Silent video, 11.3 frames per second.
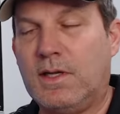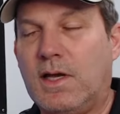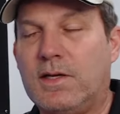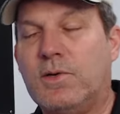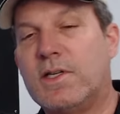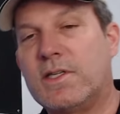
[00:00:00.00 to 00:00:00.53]

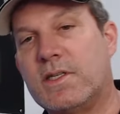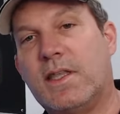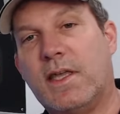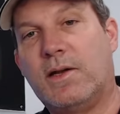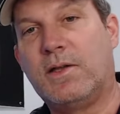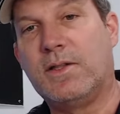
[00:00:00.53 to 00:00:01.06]
I know I say
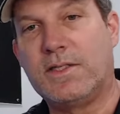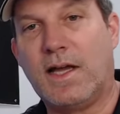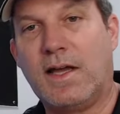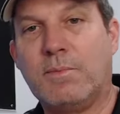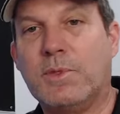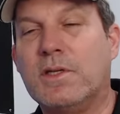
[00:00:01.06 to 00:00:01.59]
that all the
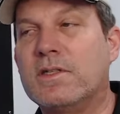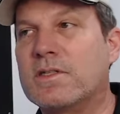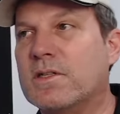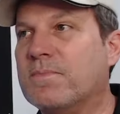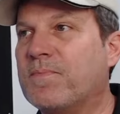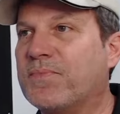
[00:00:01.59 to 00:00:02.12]
time, but
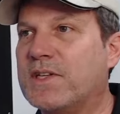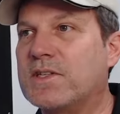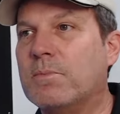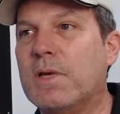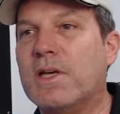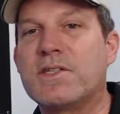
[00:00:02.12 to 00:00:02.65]
that's
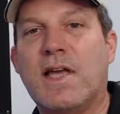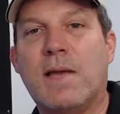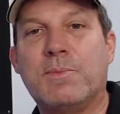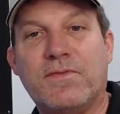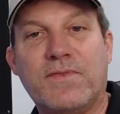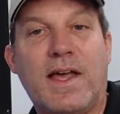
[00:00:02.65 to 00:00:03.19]
the best
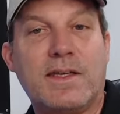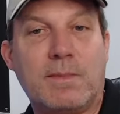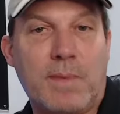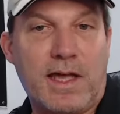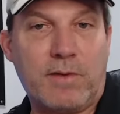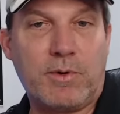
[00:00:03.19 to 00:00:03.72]
time to find a
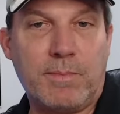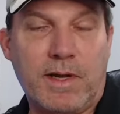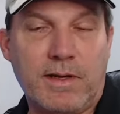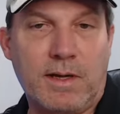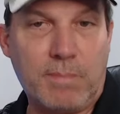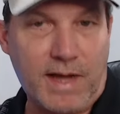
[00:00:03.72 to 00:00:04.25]

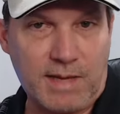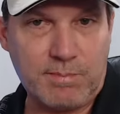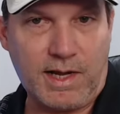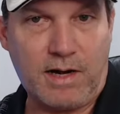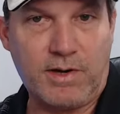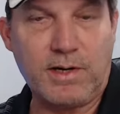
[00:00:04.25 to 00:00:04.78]
bad
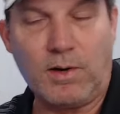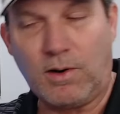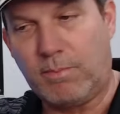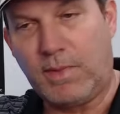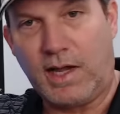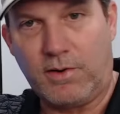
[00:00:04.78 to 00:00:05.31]
battery or
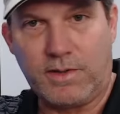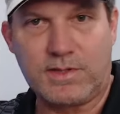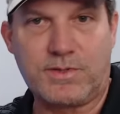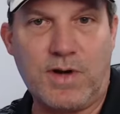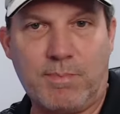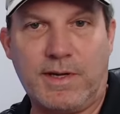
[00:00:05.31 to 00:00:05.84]
a battery that's
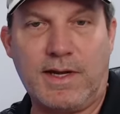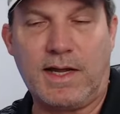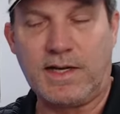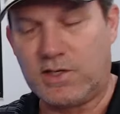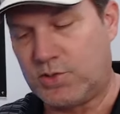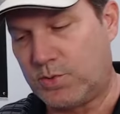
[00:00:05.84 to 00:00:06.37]
dropping
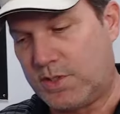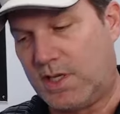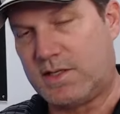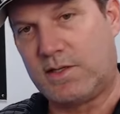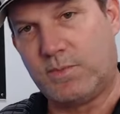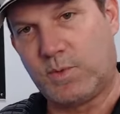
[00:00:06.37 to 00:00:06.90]
out, is you
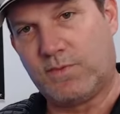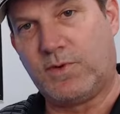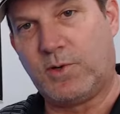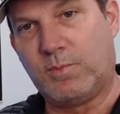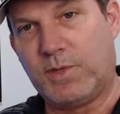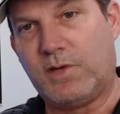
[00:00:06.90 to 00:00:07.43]
test them with a
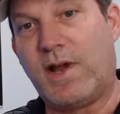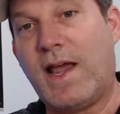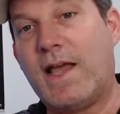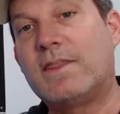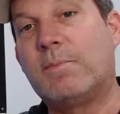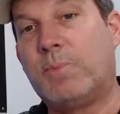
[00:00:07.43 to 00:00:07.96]
voltmeter
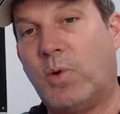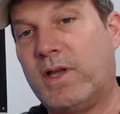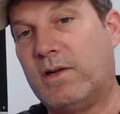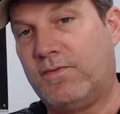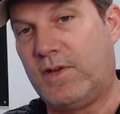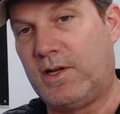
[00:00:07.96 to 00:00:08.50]
at the
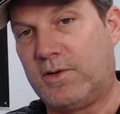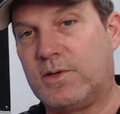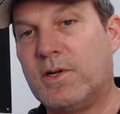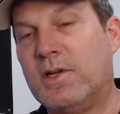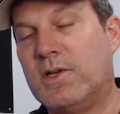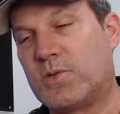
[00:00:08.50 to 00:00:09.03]
point of failure.
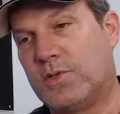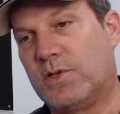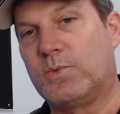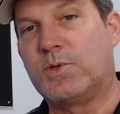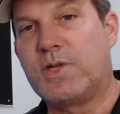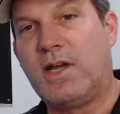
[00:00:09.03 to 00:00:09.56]
So in
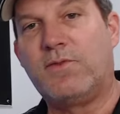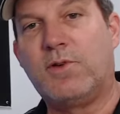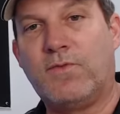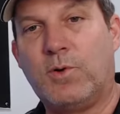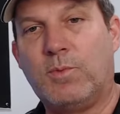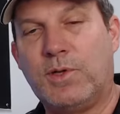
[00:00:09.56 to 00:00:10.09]
other words, have your
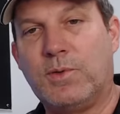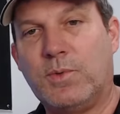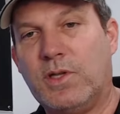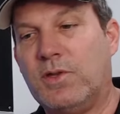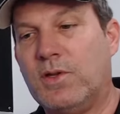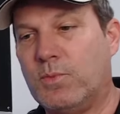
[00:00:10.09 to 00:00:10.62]
voltmeter
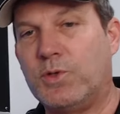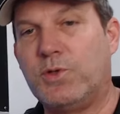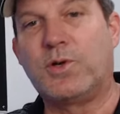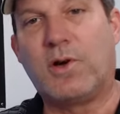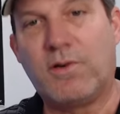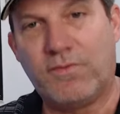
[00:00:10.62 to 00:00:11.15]
with you, and when
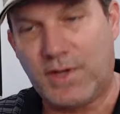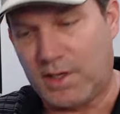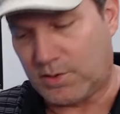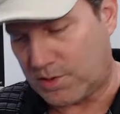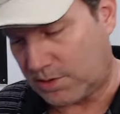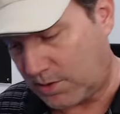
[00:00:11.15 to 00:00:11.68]
your cart
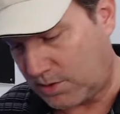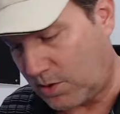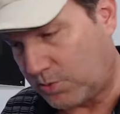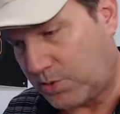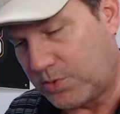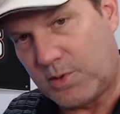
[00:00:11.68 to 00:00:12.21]
fails,
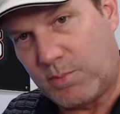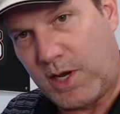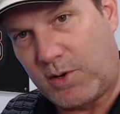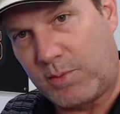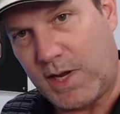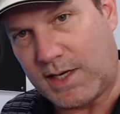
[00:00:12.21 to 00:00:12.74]
go through your
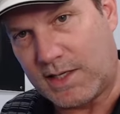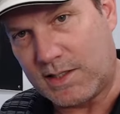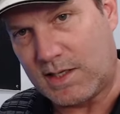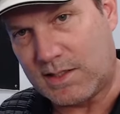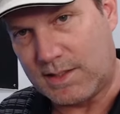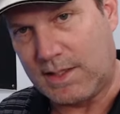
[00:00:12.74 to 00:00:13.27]
battery pack and
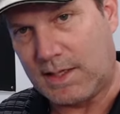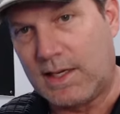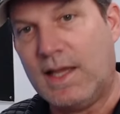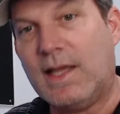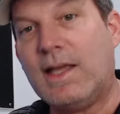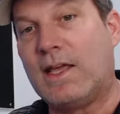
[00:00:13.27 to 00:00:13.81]
test then,
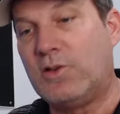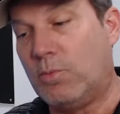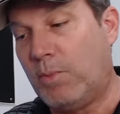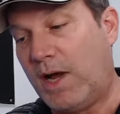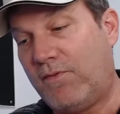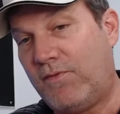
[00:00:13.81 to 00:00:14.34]
and you
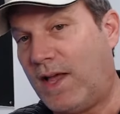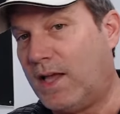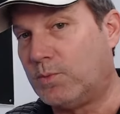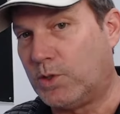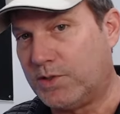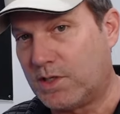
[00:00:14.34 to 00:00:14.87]
might
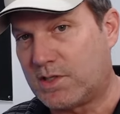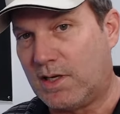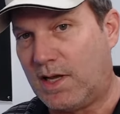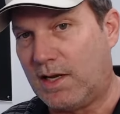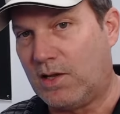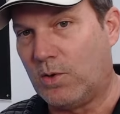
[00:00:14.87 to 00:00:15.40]
find one that's a
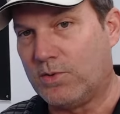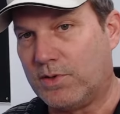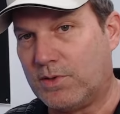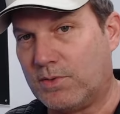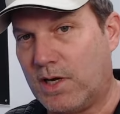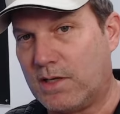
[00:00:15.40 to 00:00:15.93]
lot lower
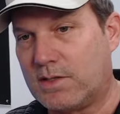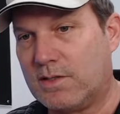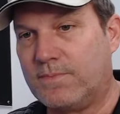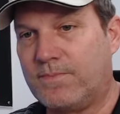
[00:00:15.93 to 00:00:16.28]
than the rest.